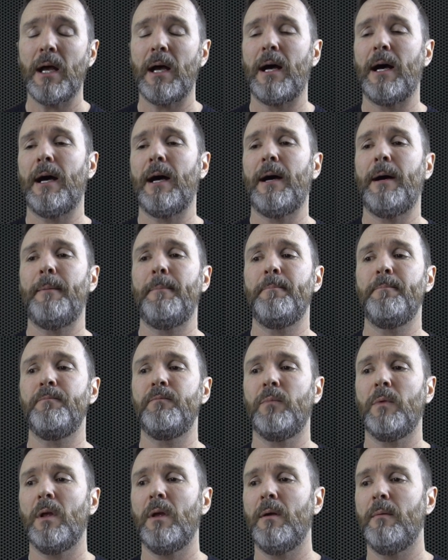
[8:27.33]

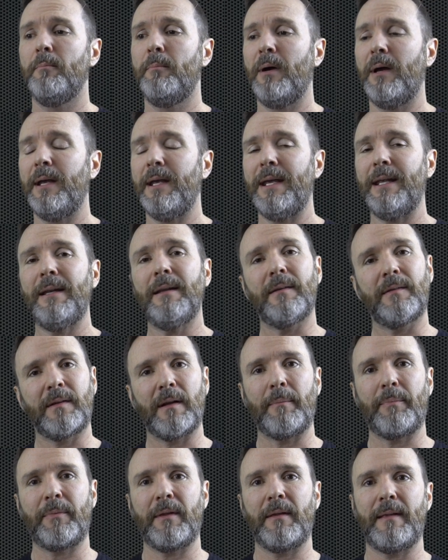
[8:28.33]
But it is
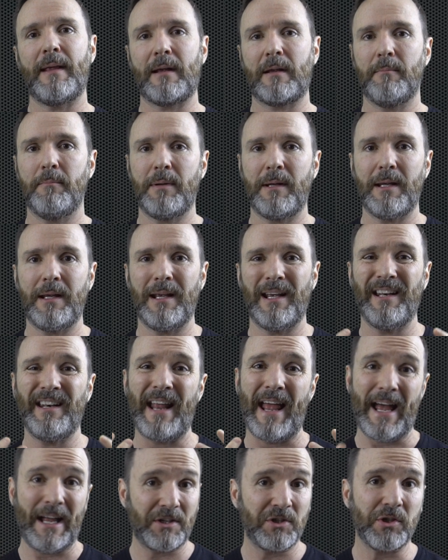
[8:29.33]
something that can be an
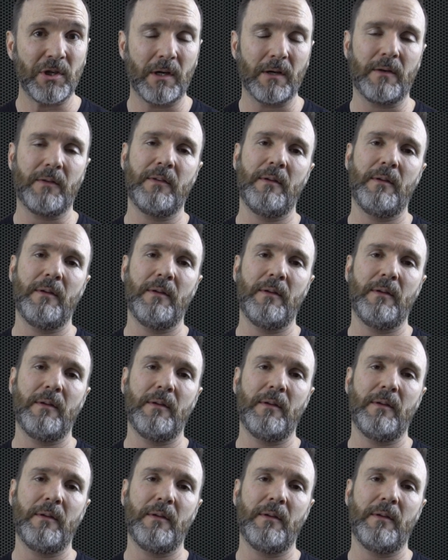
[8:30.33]
adjunct,